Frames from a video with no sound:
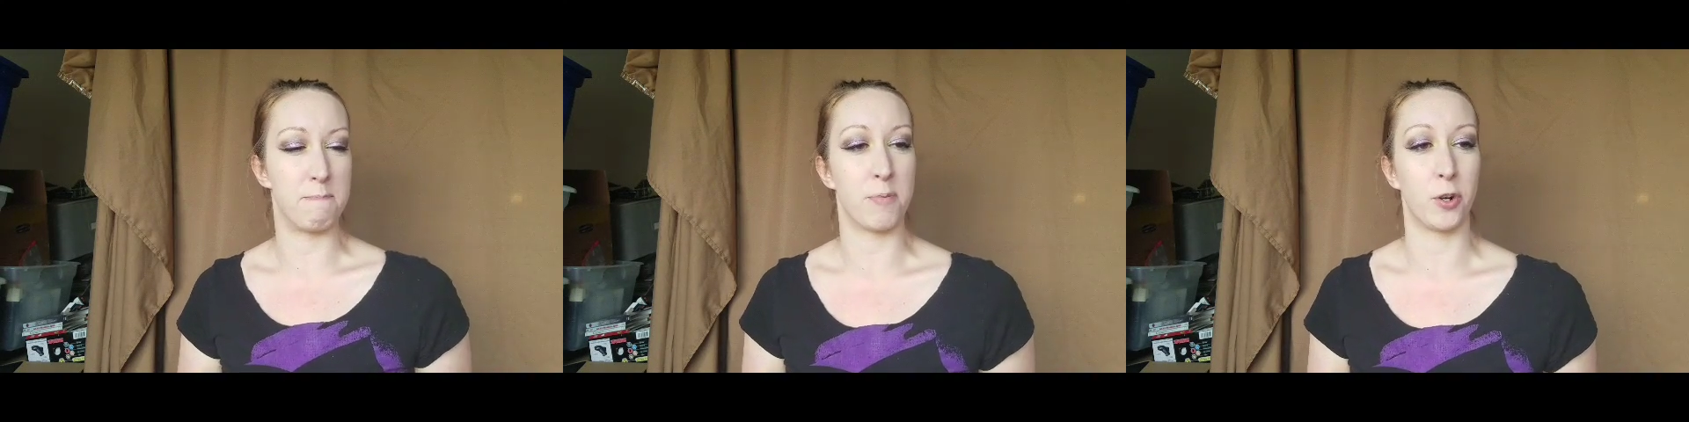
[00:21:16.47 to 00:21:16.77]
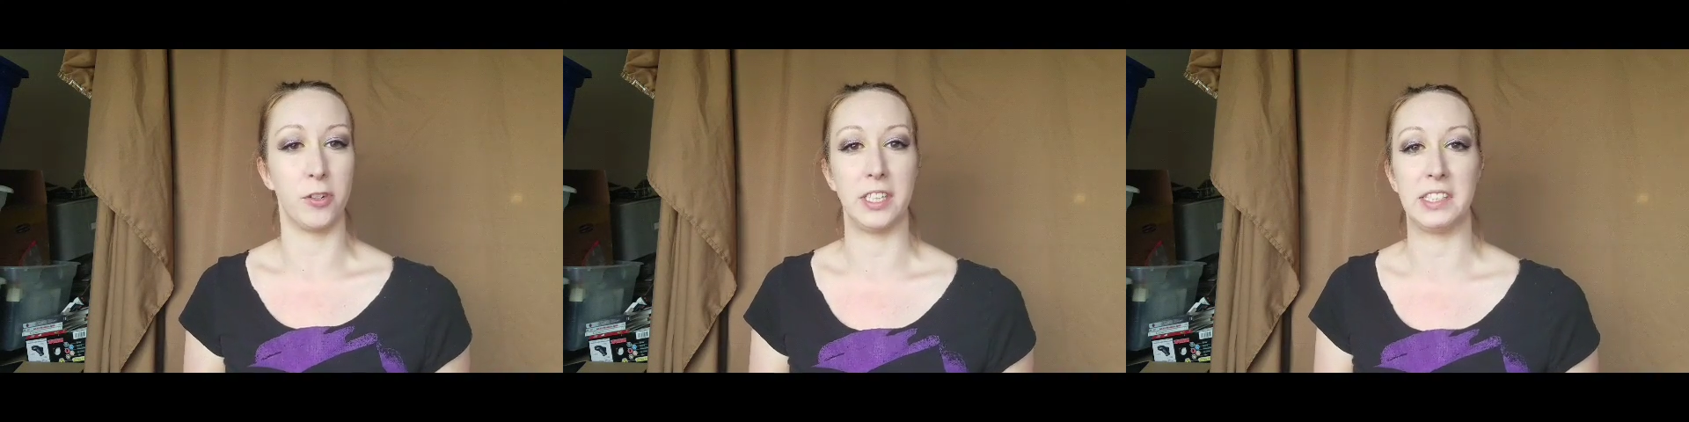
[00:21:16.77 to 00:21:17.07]

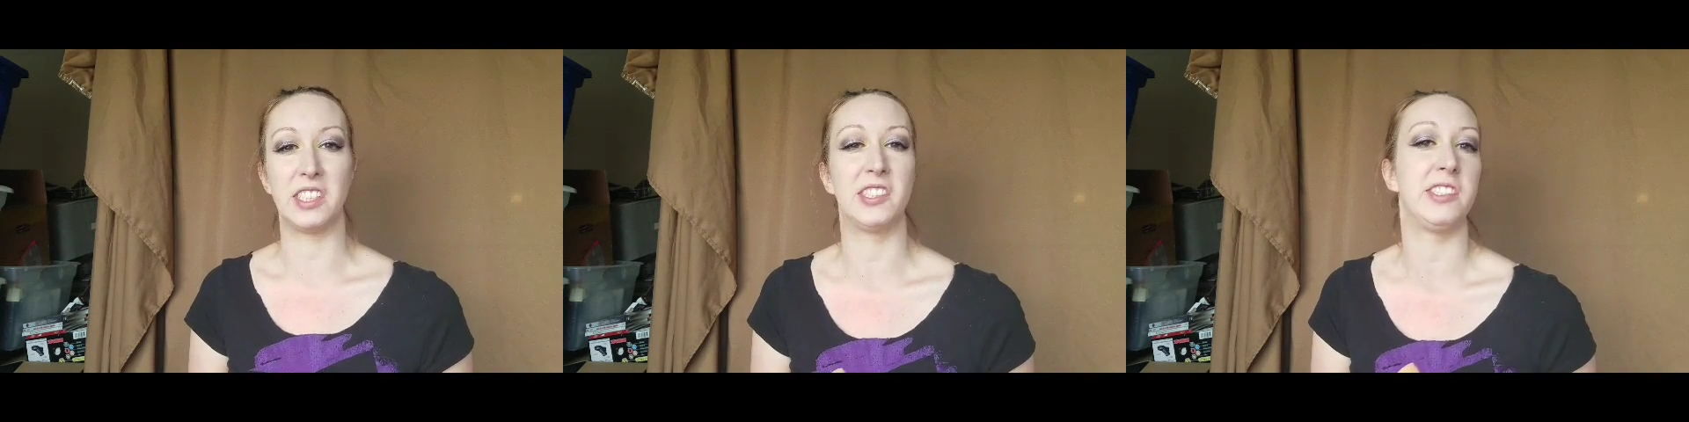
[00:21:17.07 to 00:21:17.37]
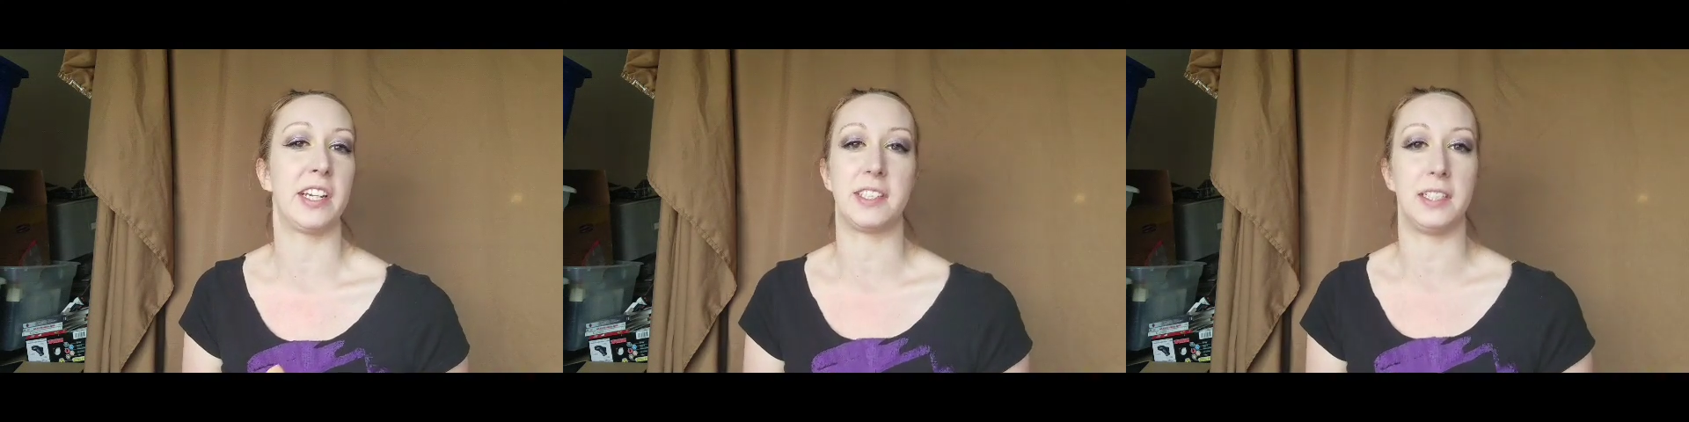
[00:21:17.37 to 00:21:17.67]
burly,
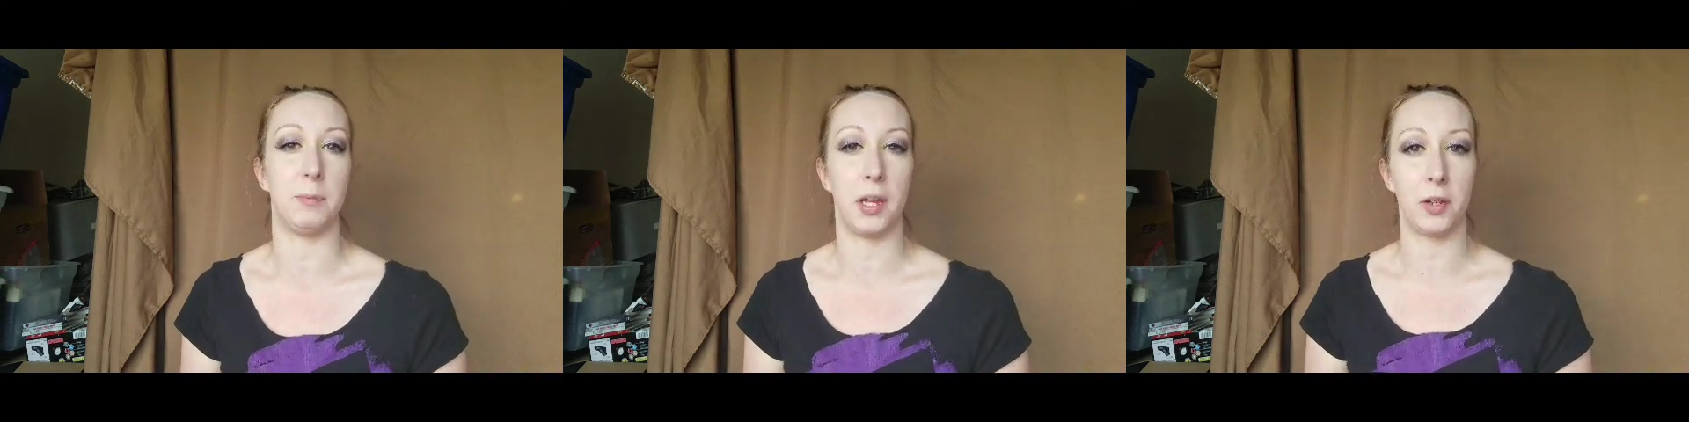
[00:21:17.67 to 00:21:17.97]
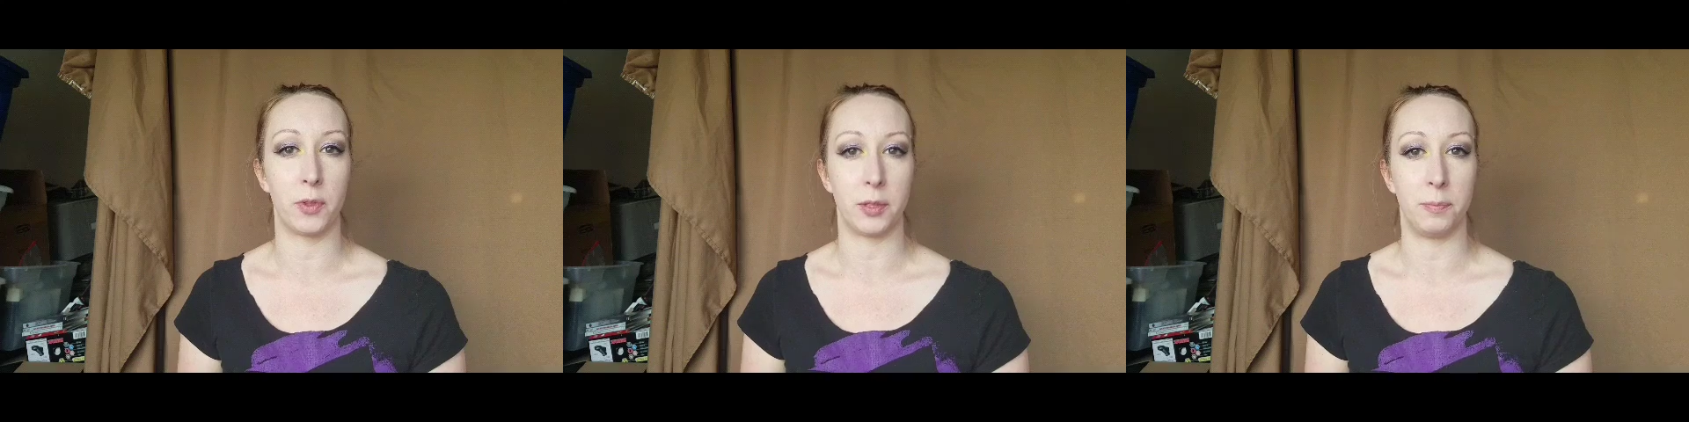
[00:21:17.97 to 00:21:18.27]
sexy man
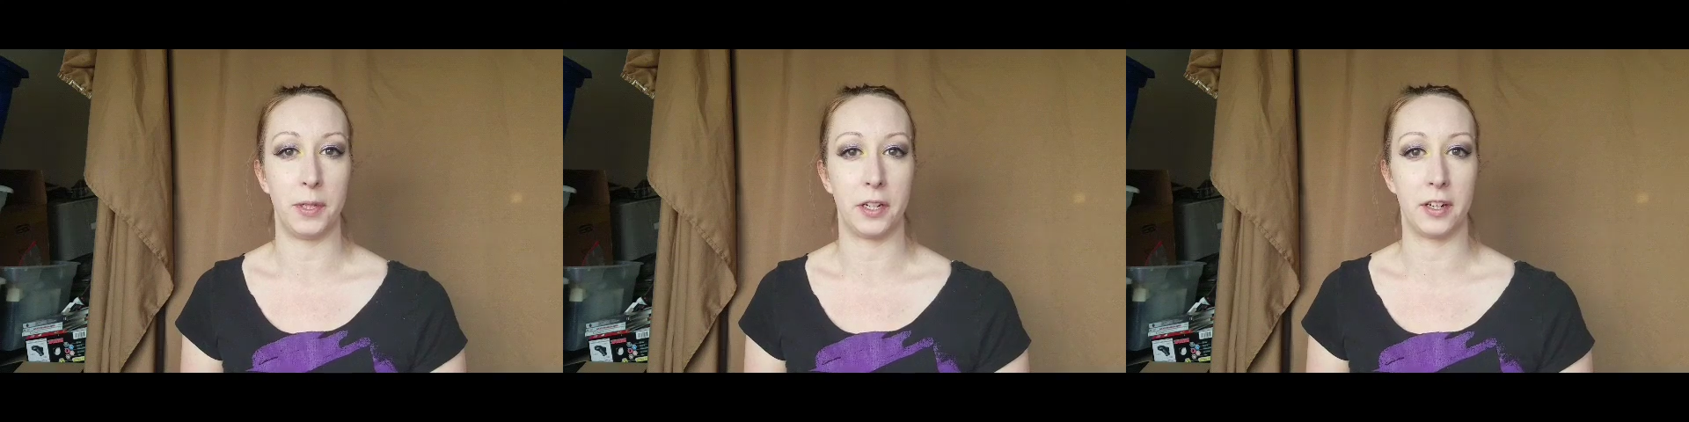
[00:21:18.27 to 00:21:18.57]
with a beard,